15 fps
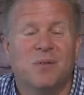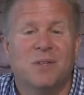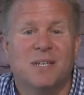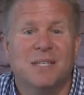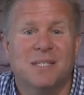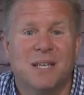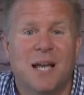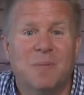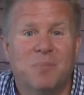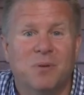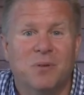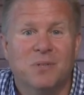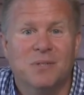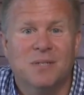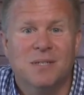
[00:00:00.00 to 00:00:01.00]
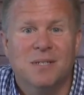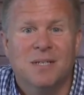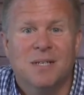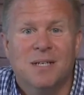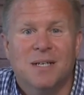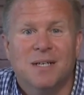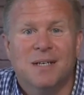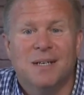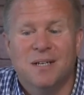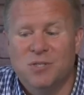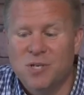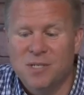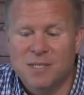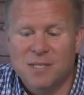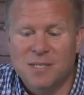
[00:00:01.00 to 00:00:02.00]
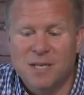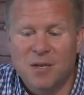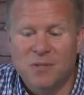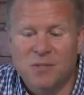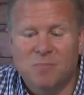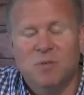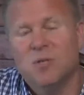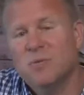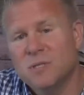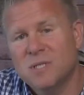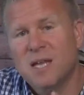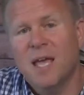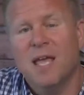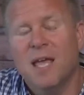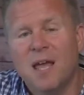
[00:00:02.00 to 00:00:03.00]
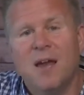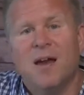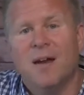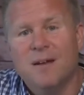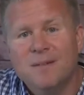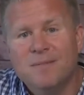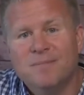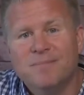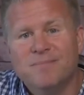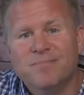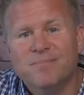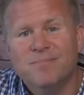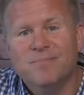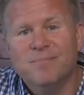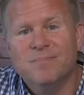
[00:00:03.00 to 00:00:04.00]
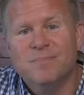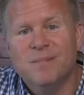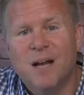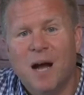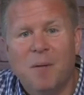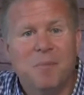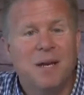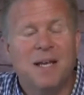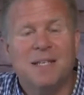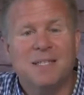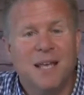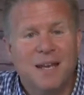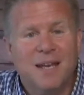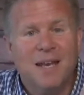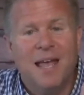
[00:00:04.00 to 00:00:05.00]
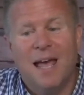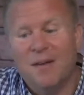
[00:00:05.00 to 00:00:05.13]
disciples, Jesus tells them, you stay here. I'm going to ascend into